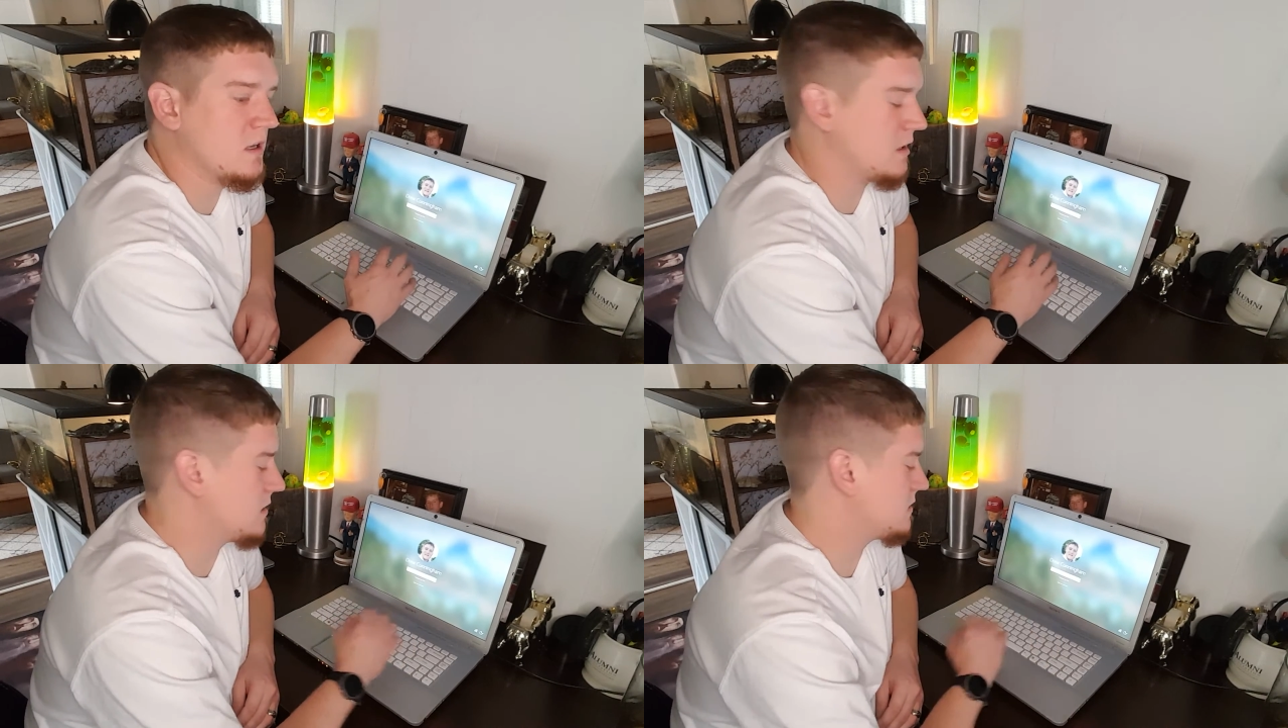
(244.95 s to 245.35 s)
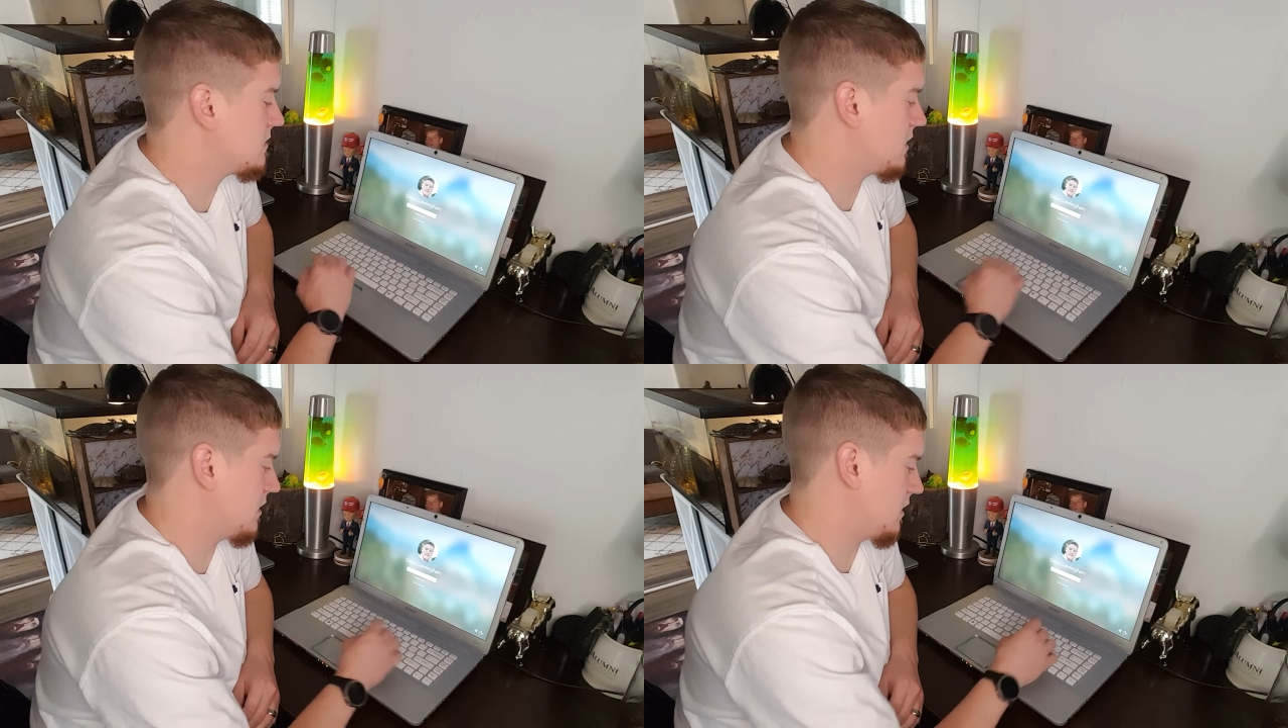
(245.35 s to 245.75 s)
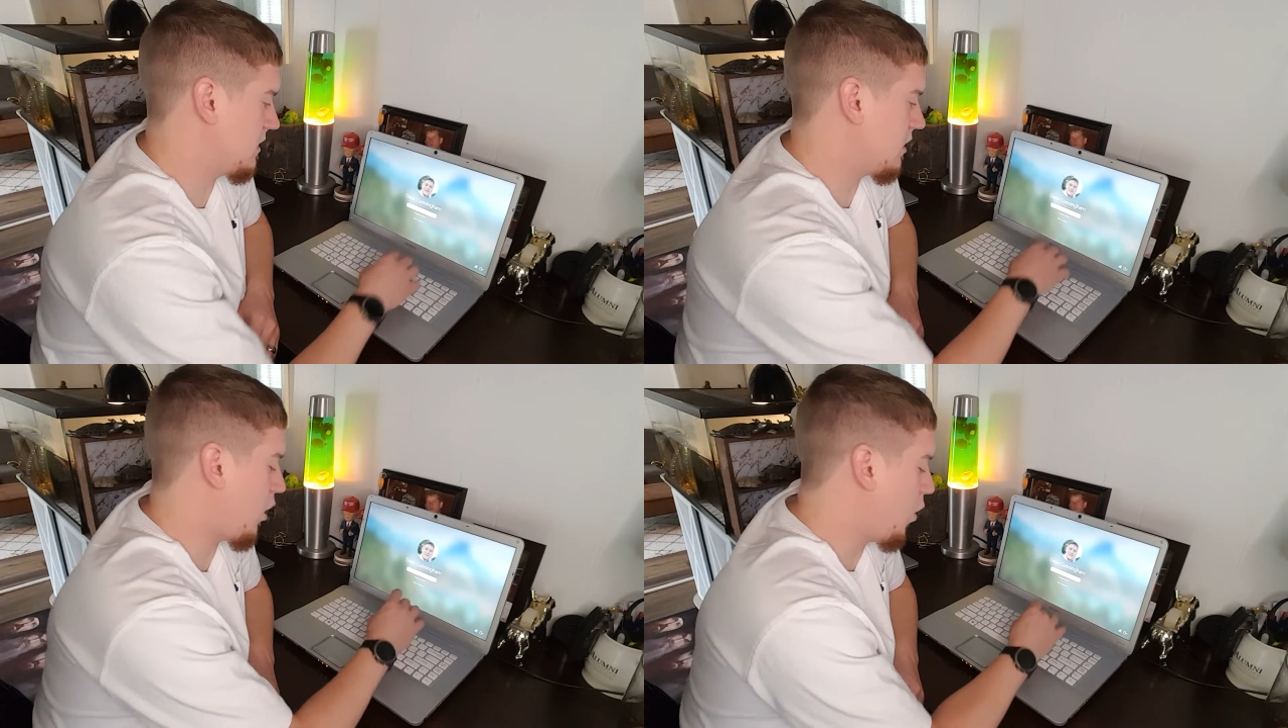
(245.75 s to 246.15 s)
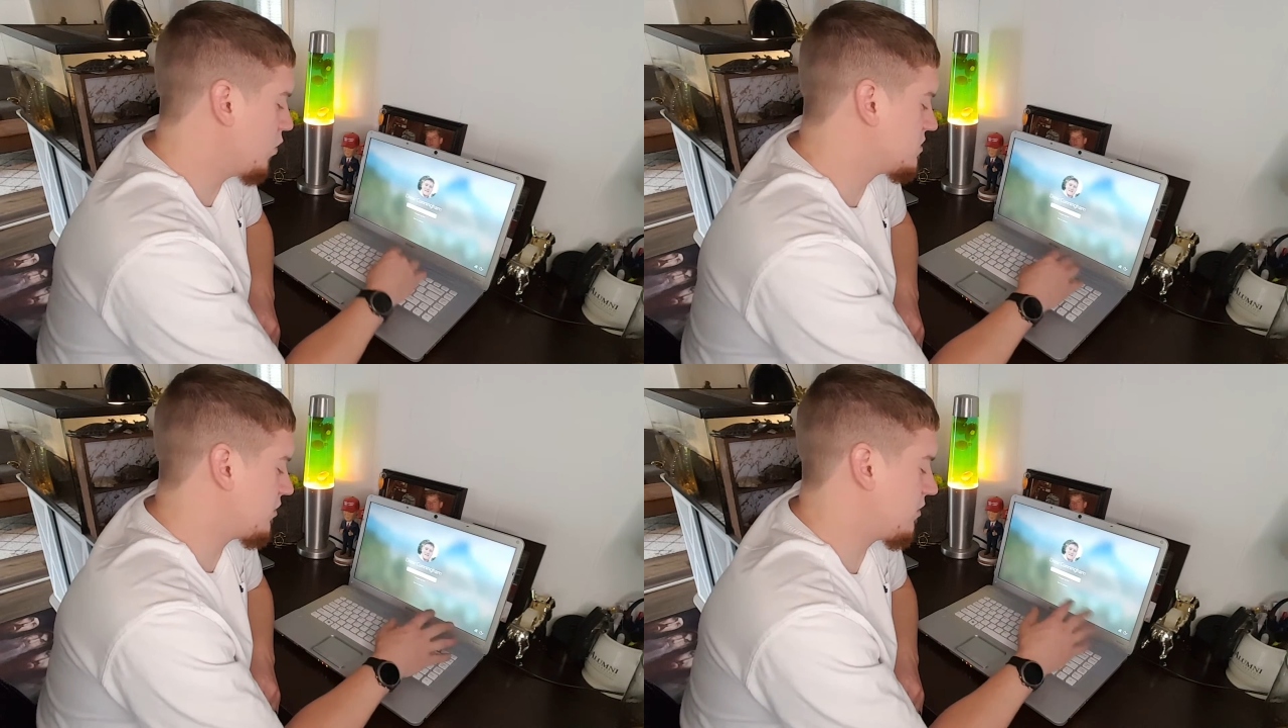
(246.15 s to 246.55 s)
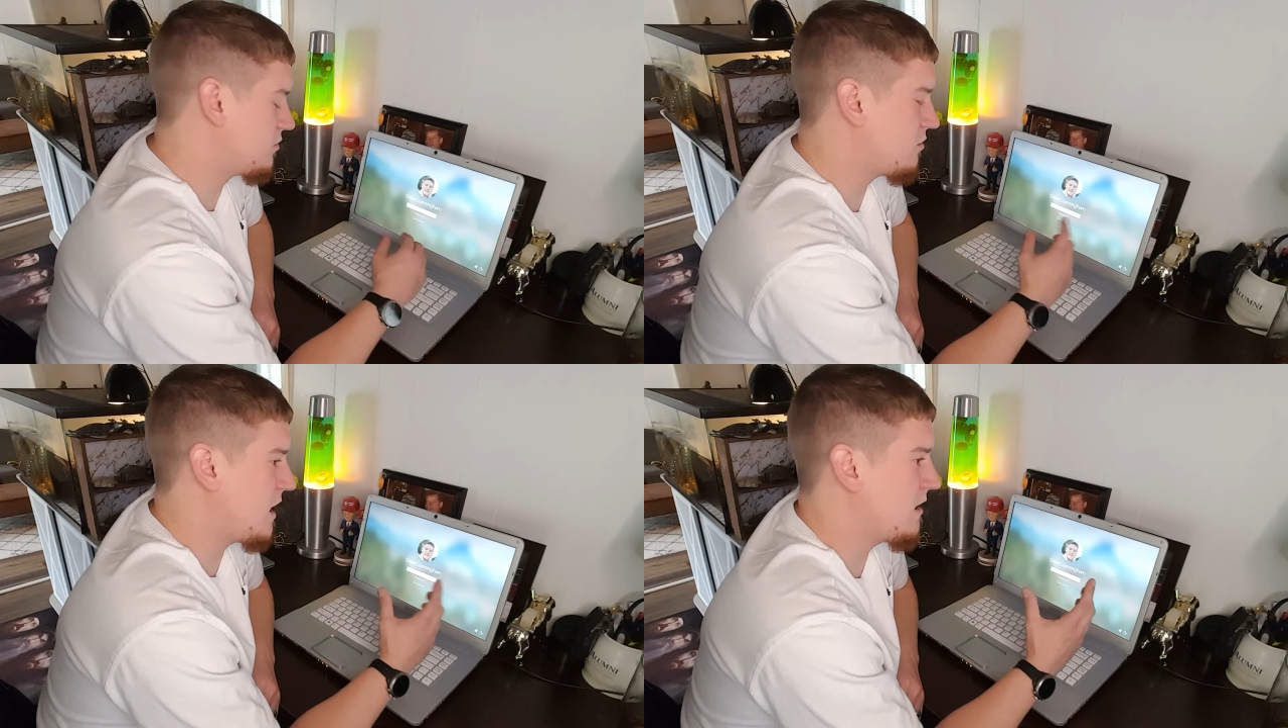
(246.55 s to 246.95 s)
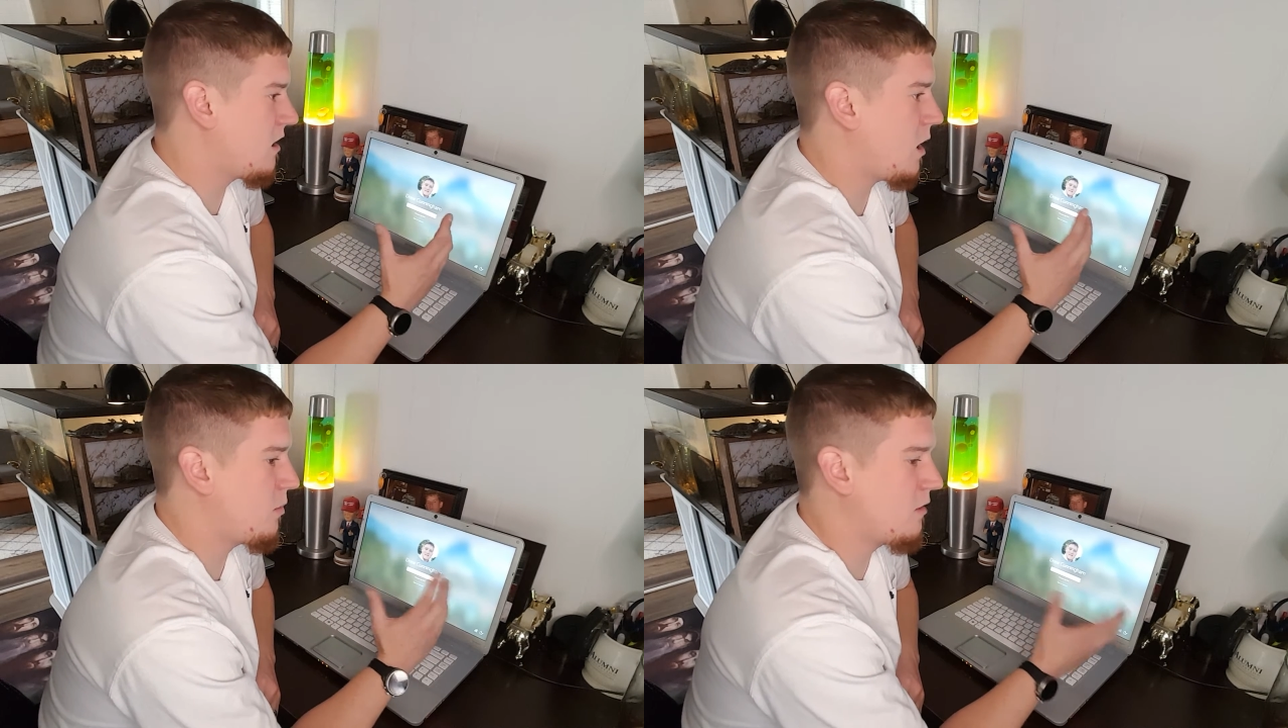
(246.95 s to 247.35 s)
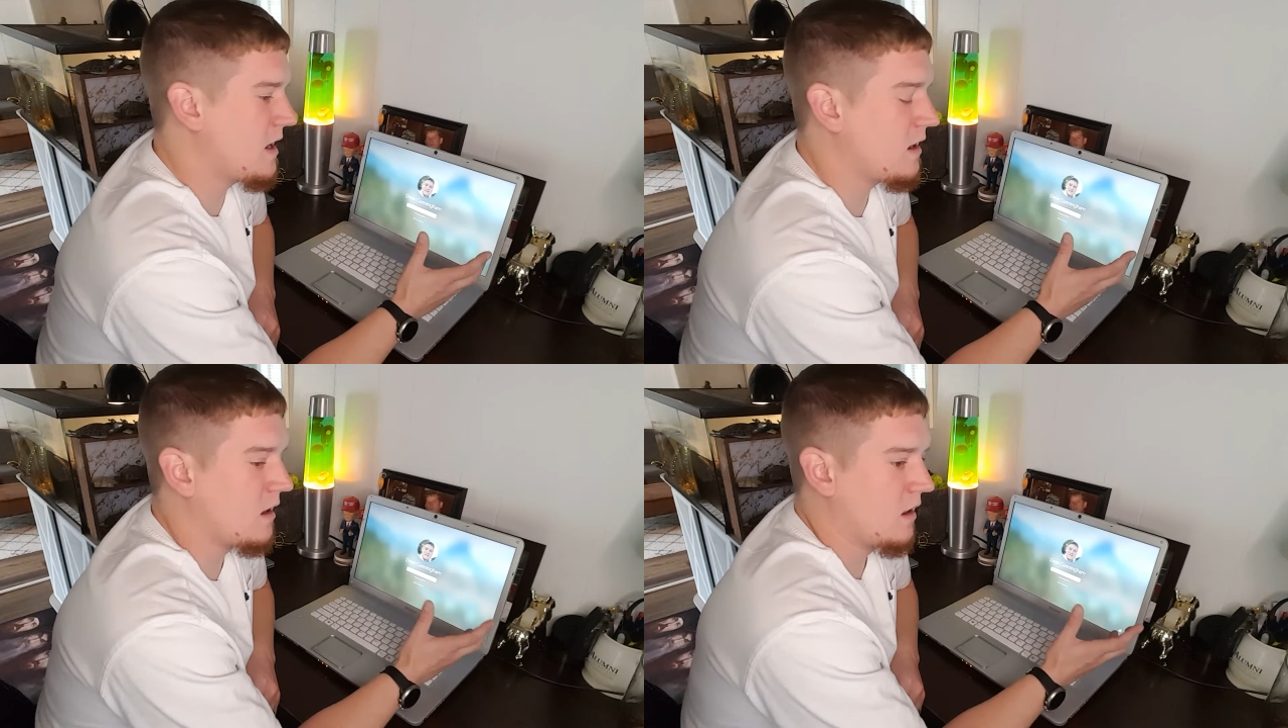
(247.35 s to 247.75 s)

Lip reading: is old, so you're trying to operate